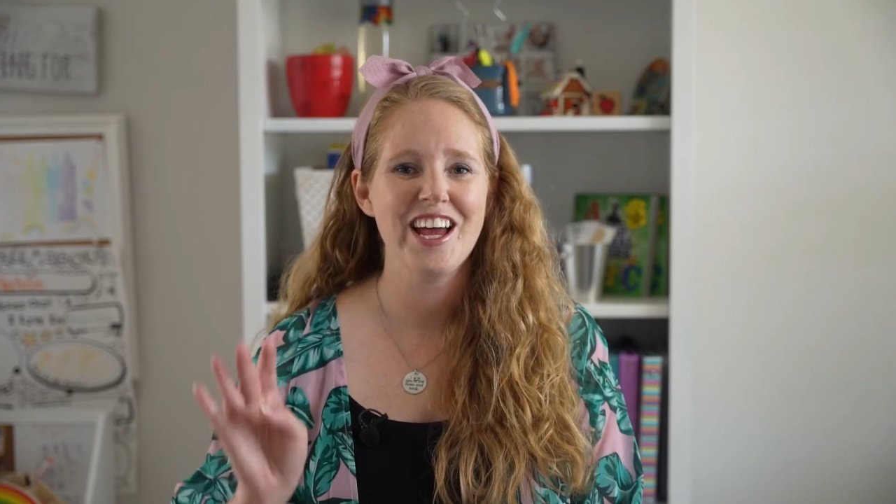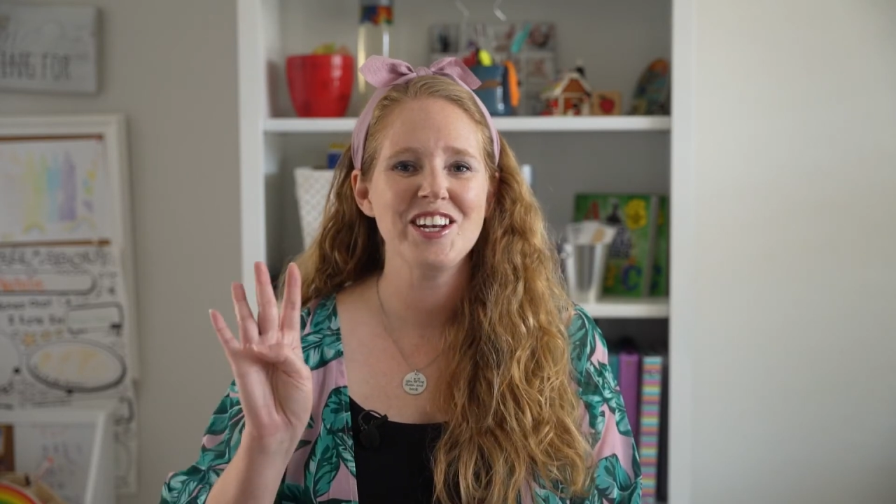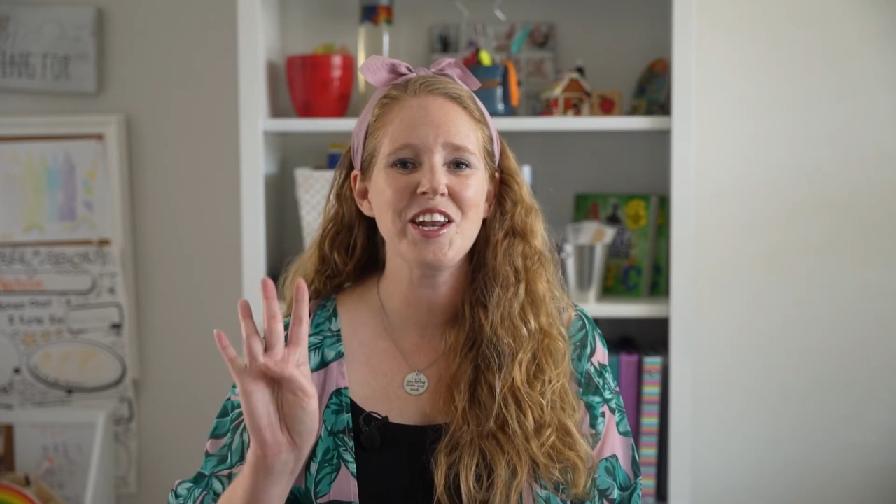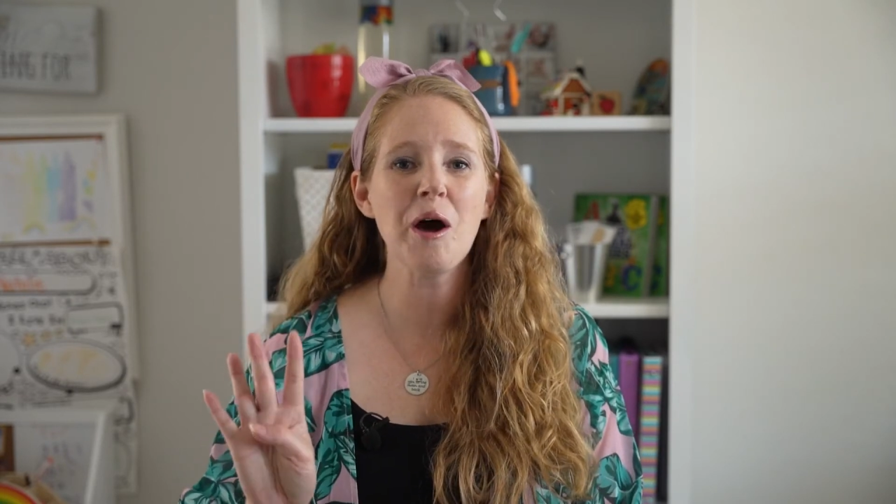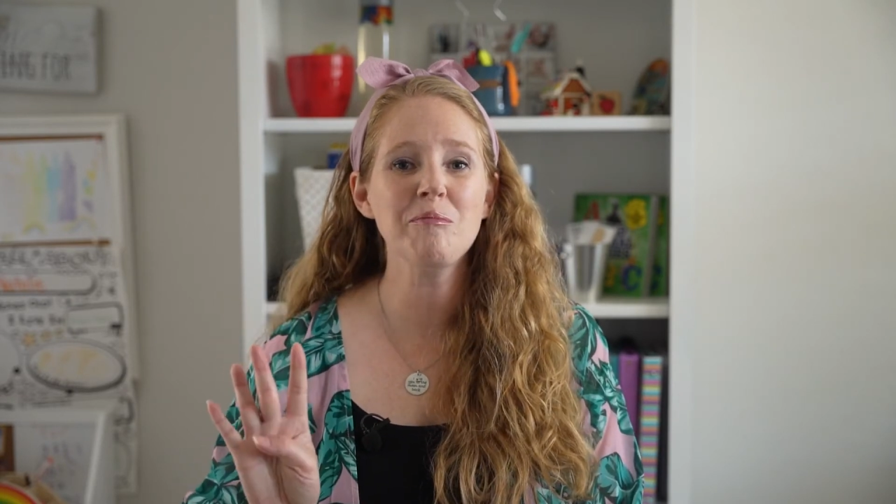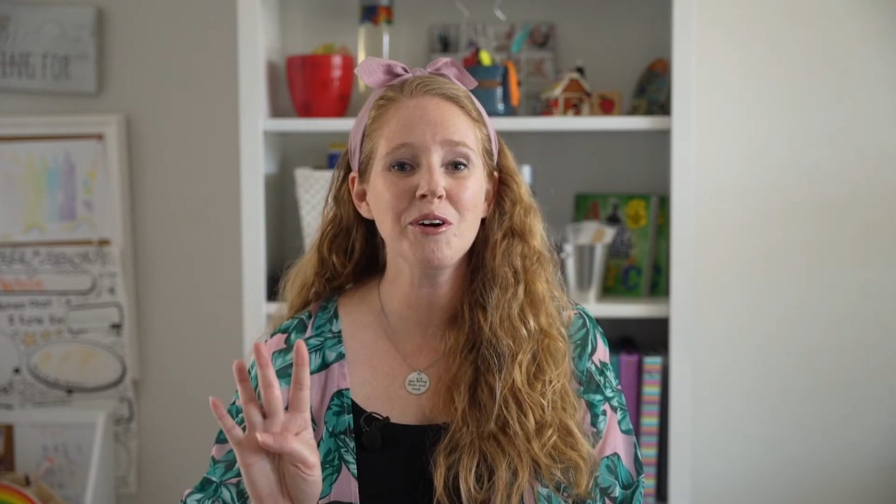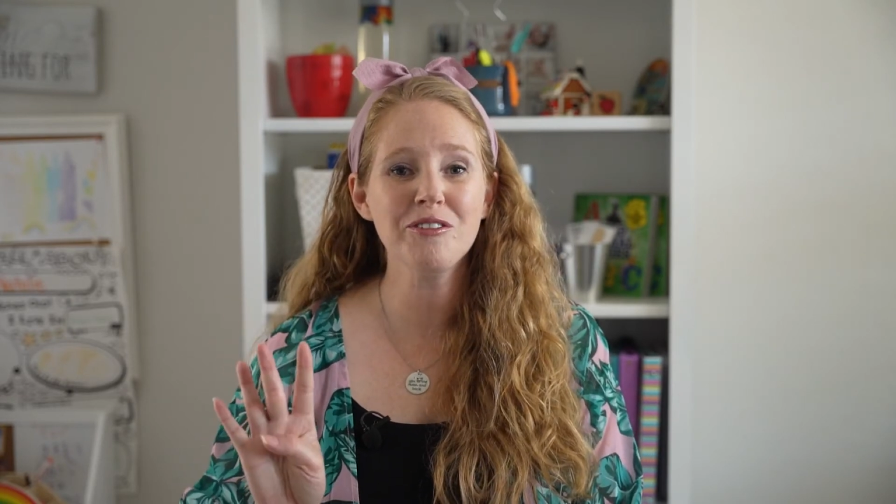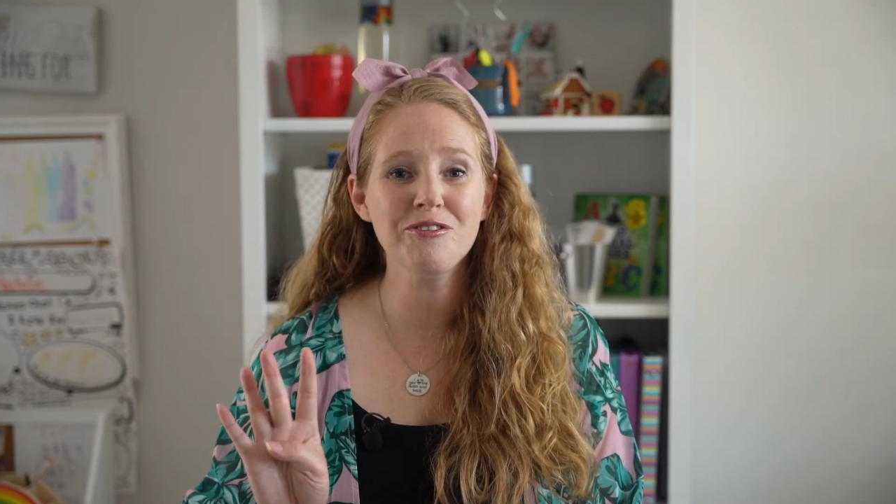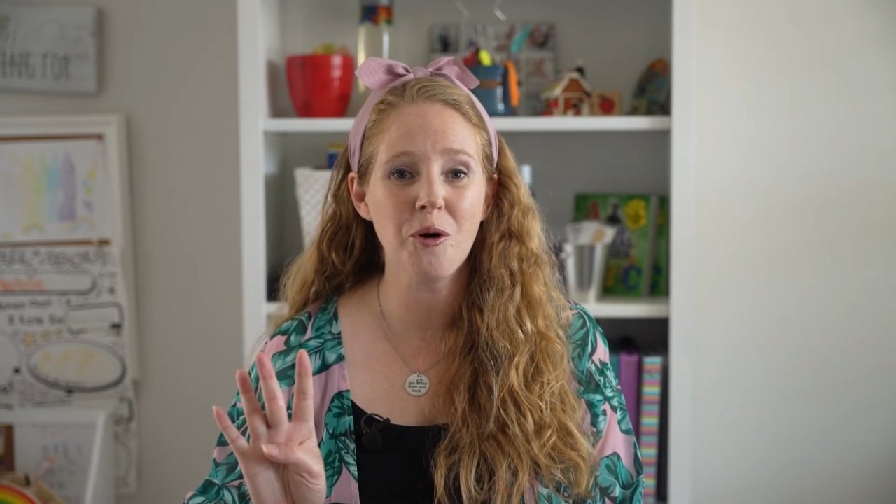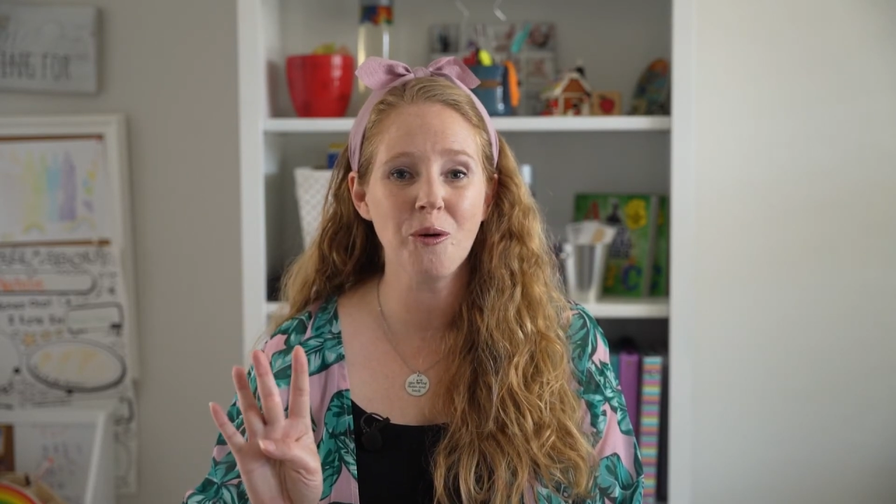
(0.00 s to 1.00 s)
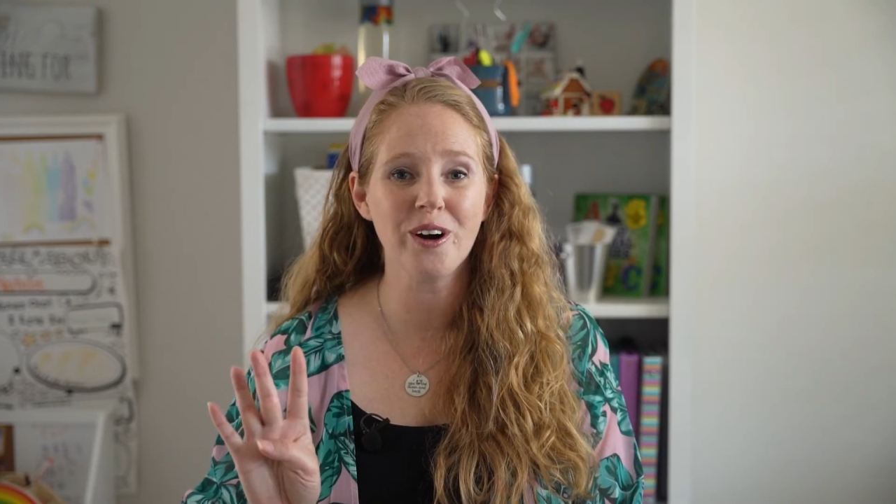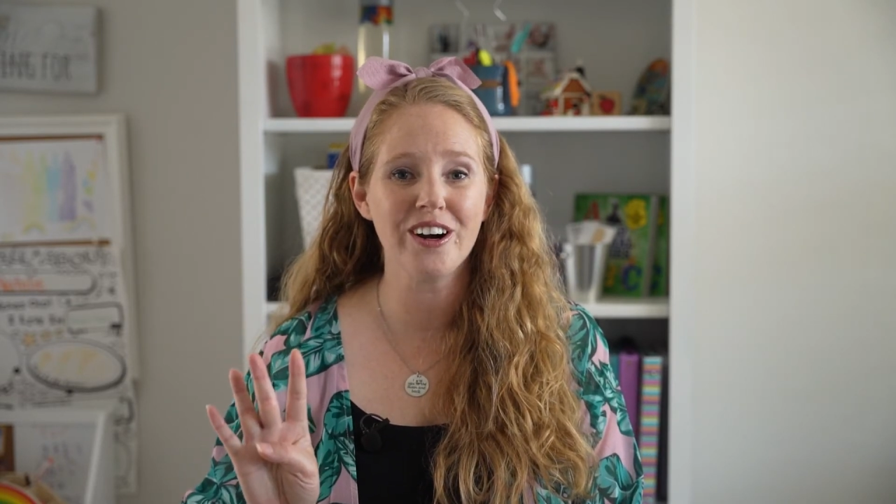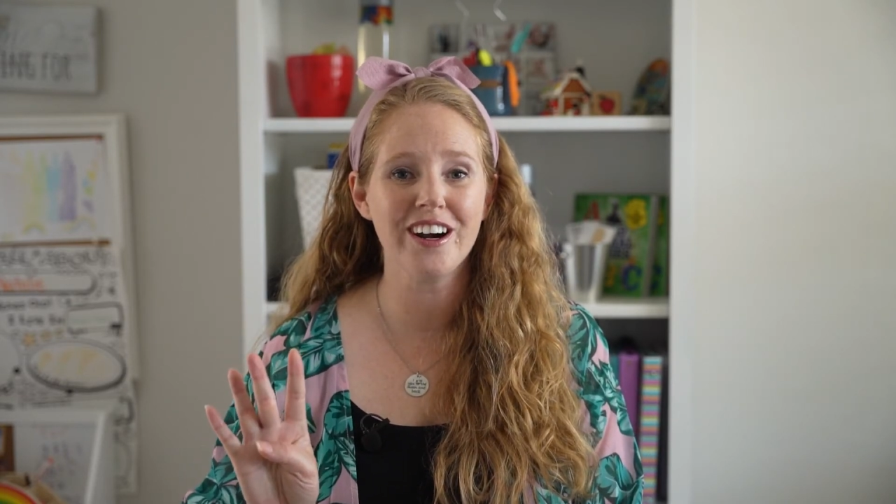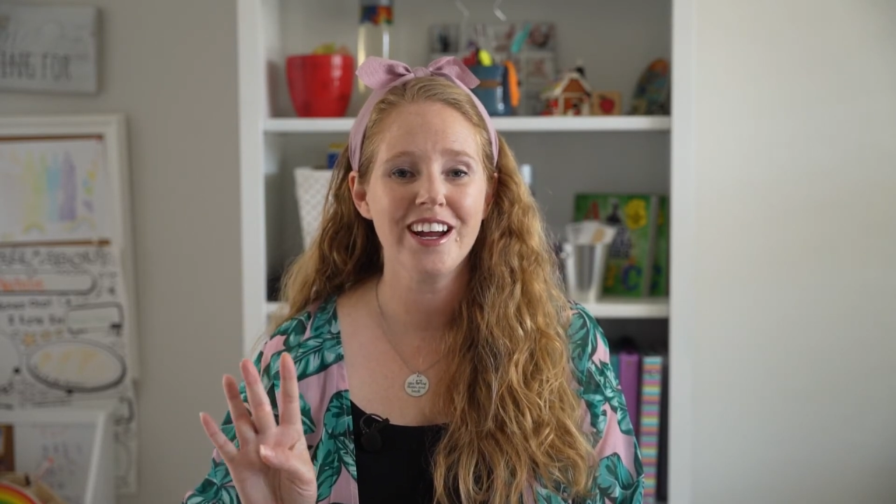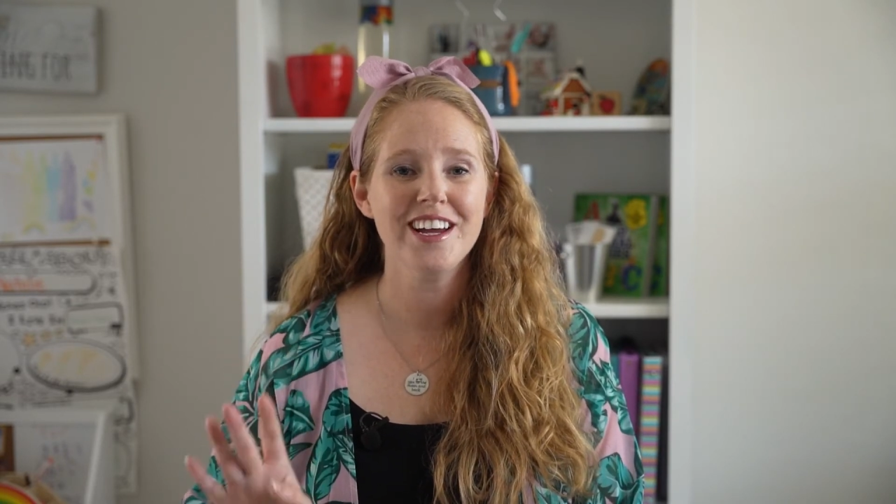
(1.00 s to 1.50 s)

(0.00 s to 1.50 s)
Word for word: Number four,